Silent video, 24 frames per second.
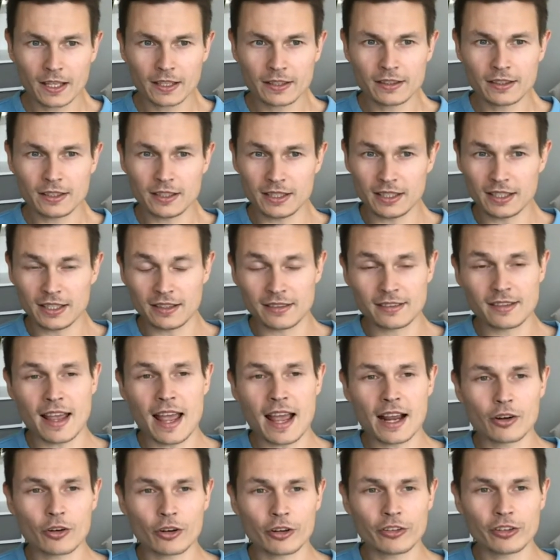the
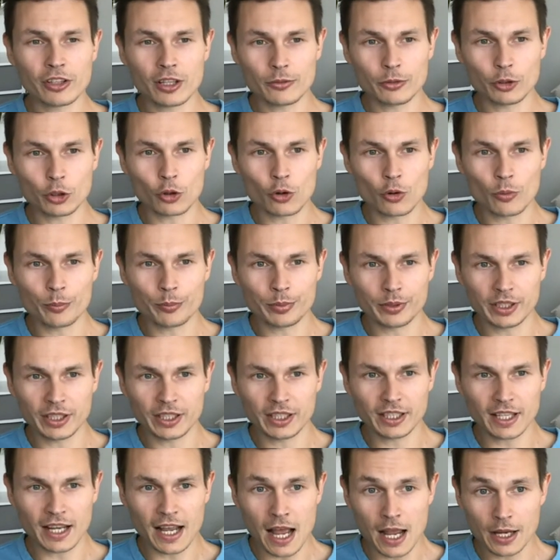integrity of your
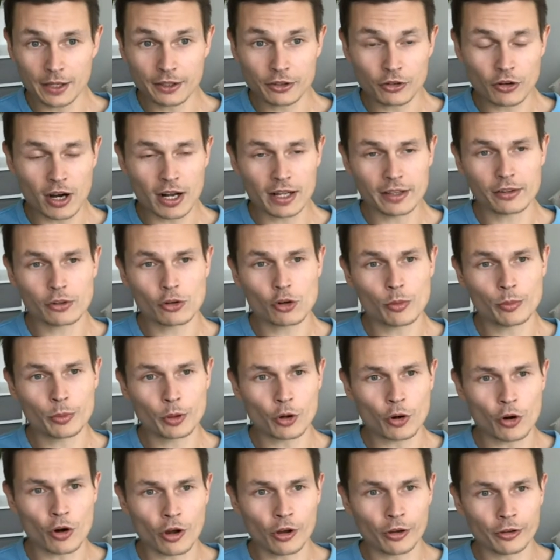company, how you're trying to come
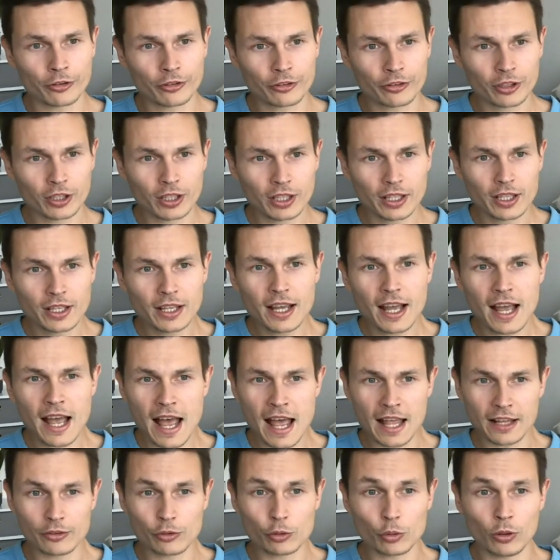across,
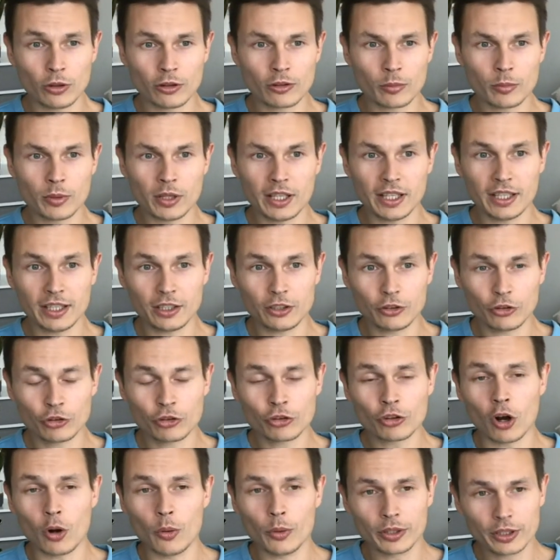and ultimately
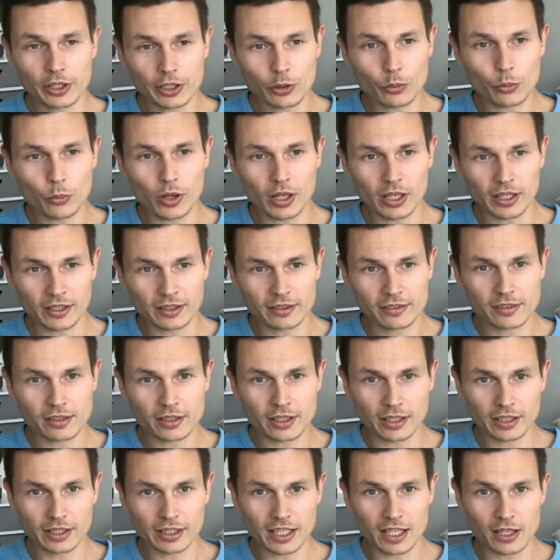showing that you're willing to
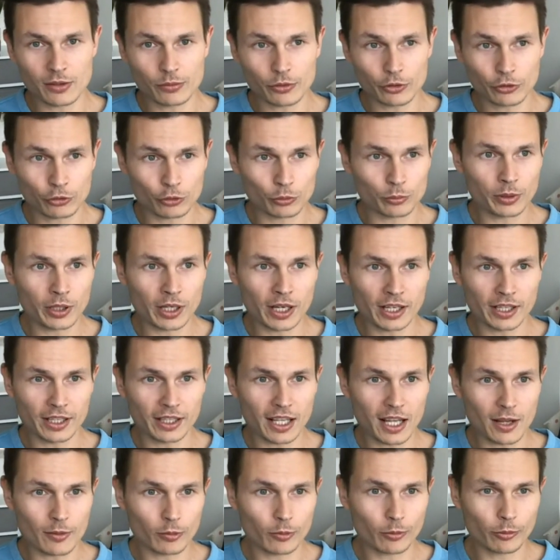give a superior
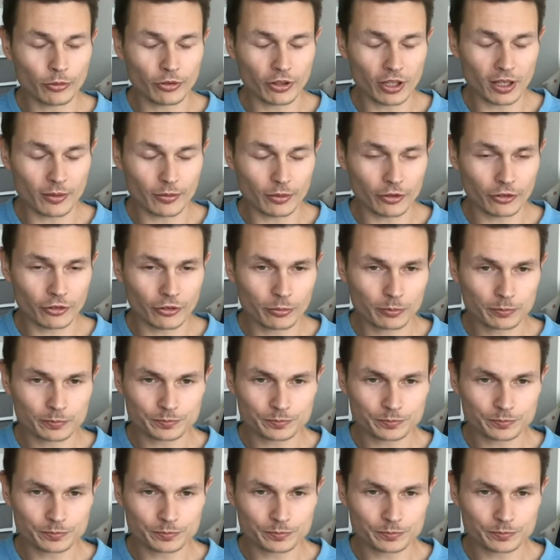level of service.